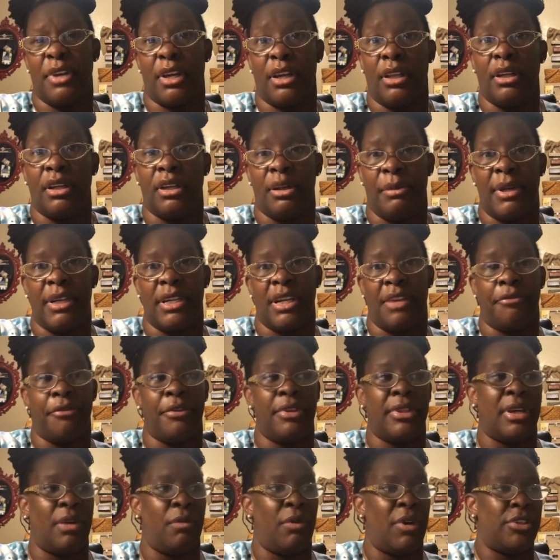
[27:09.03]
see something
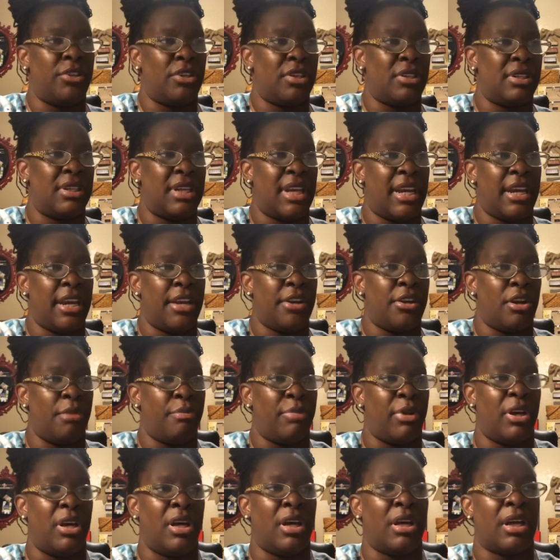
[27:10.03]
a little bit different than what
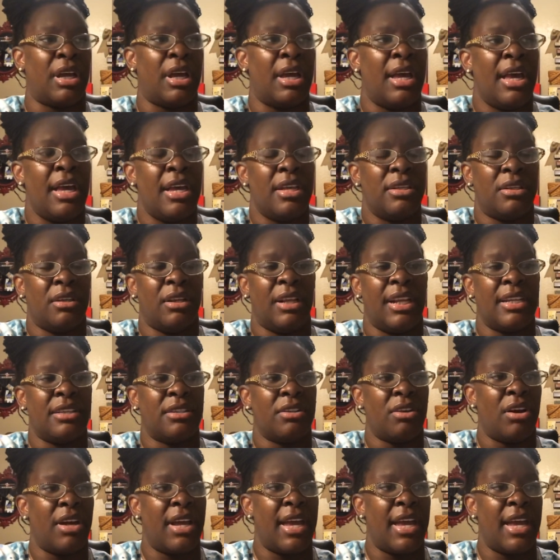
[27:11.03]
you're seeing in your book.